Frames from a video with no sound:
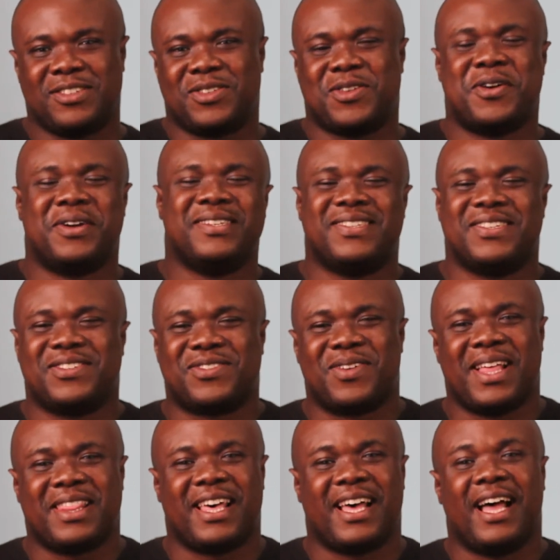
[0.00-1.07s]
currencies
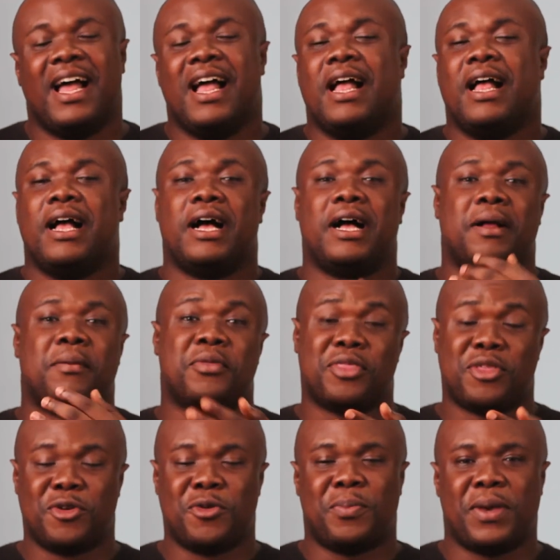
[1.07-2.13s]
rather,
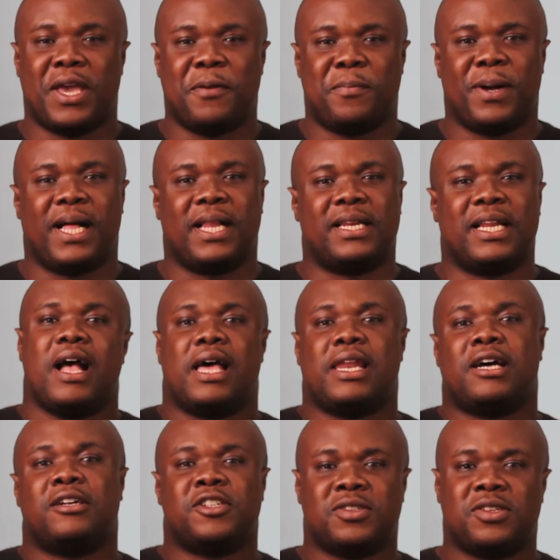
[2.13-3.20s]
through PayPal. And
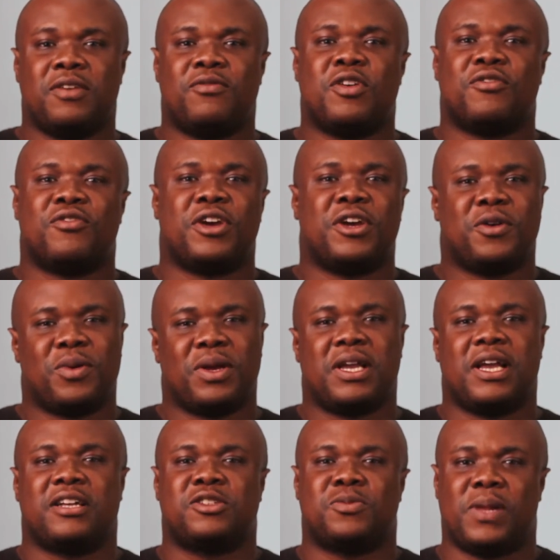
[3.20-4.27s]
I'll just give you a very quick
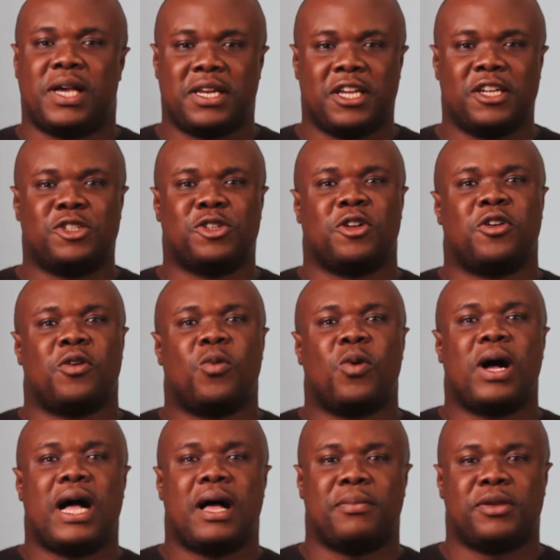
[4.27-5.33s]
explanation on
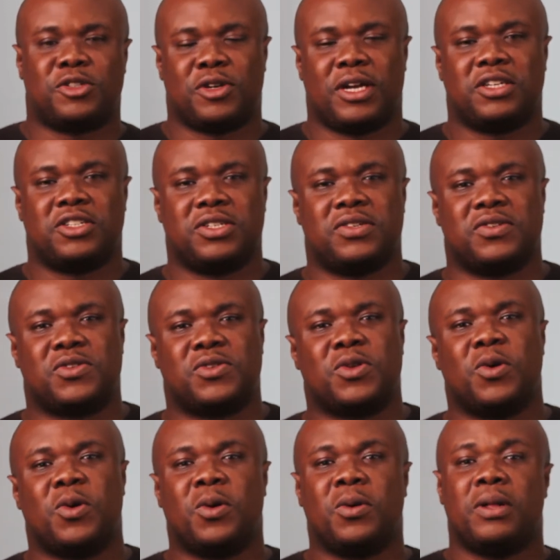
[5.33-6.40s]
what arbitrage is.
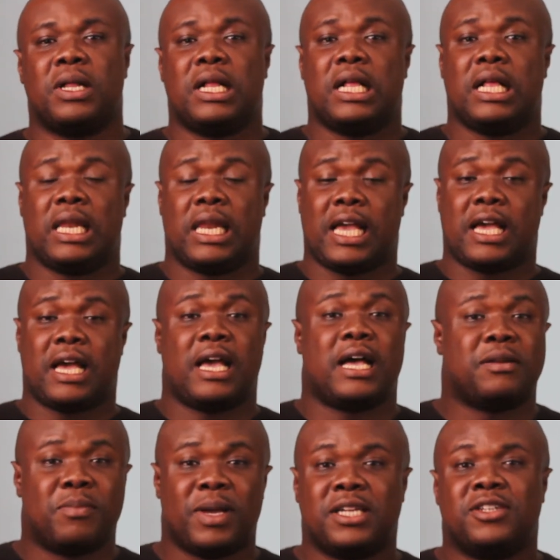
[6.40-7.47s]
So, like I
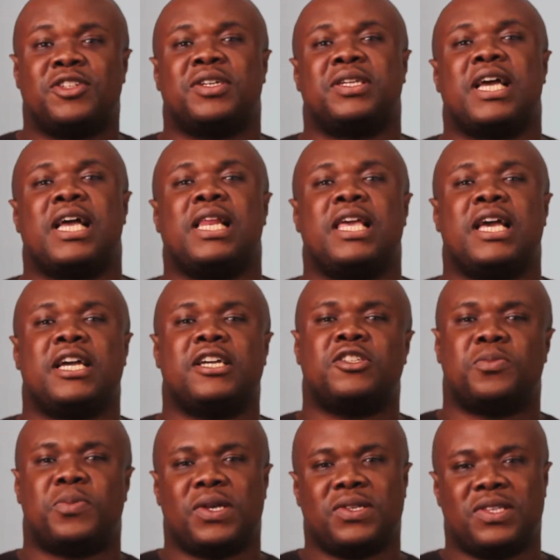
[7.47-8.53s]
had mentioned earlier,
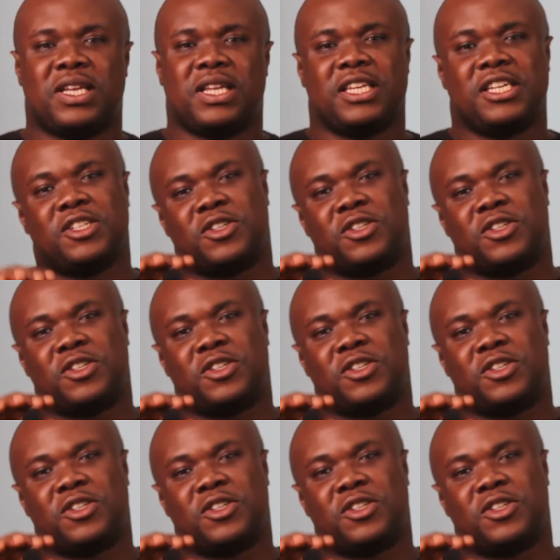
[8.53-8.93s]
it's basically